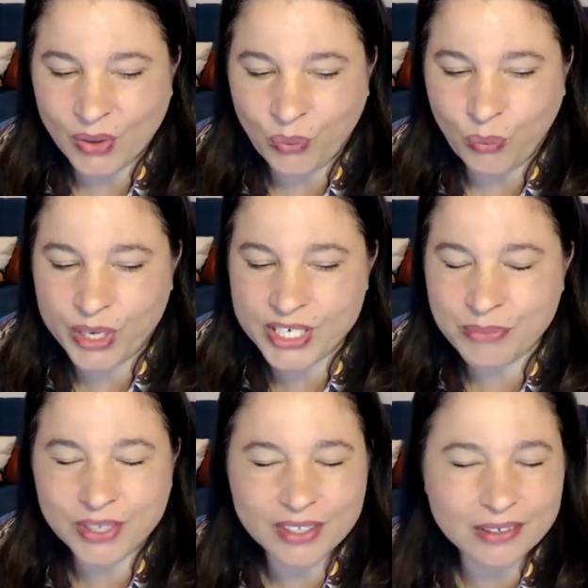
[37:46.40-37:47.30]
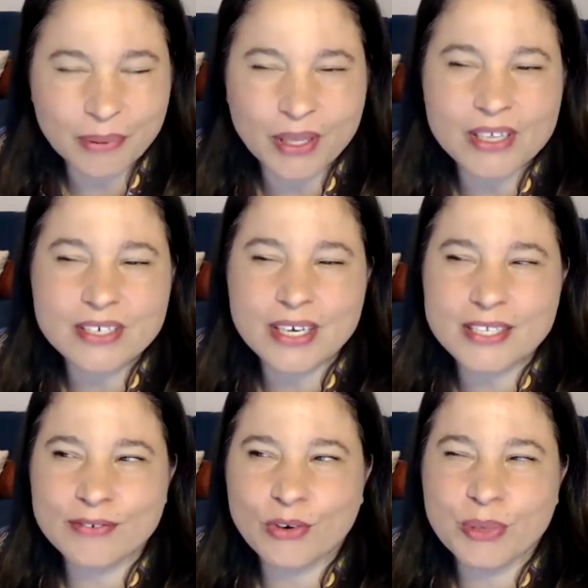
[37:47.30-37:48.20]
which I'm not going to apologize
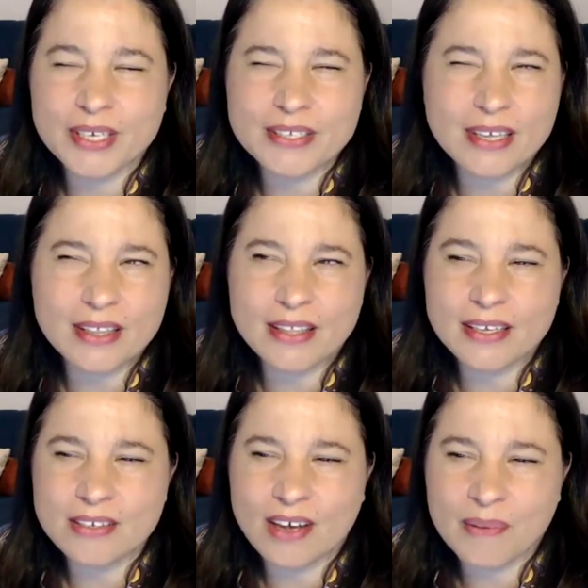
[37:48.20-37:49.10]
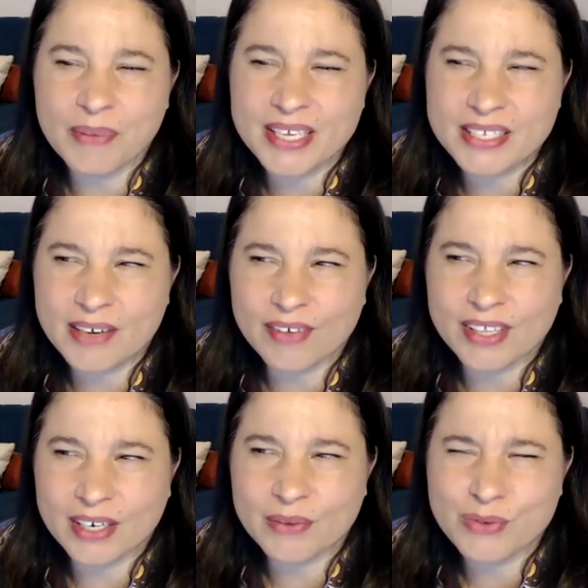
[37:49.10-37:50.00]
for because I think timing is
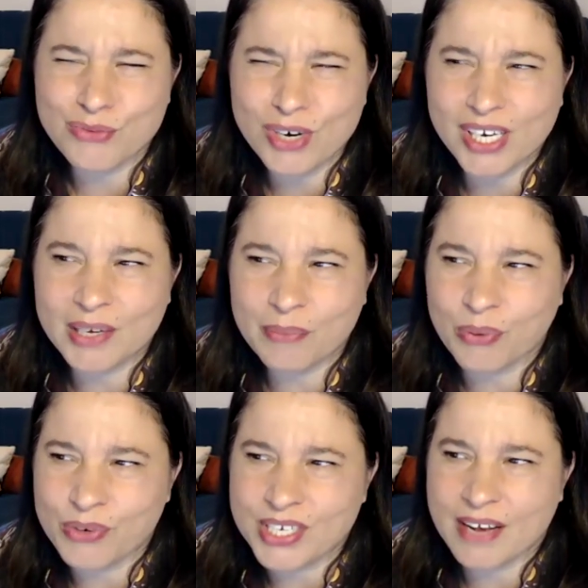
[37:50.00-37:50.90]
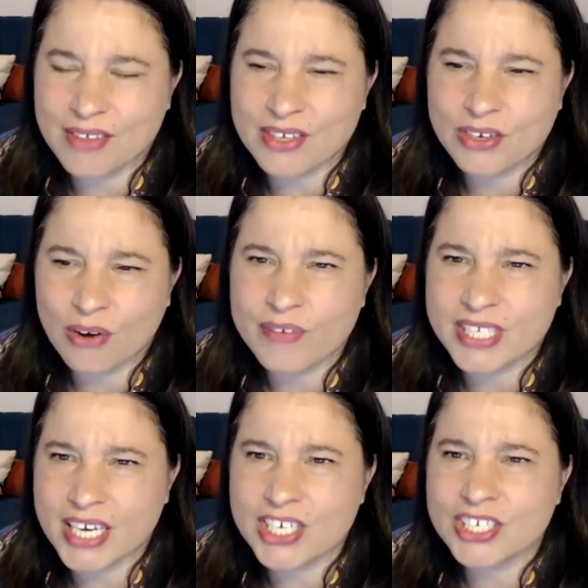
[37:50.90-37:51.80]
everything. It was really important to have those
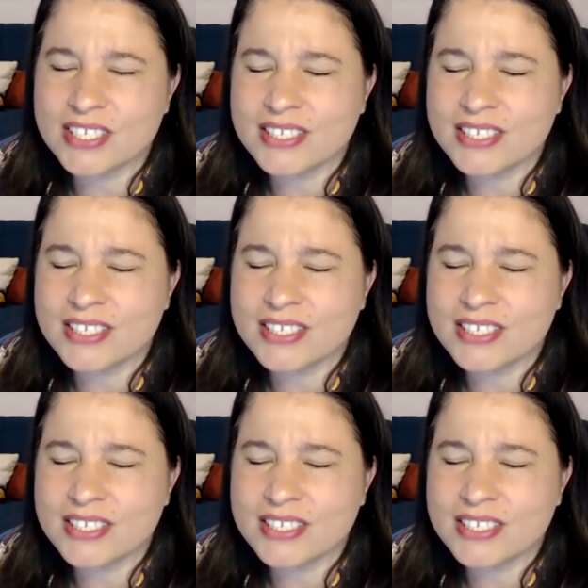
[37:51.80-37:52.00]
conversations.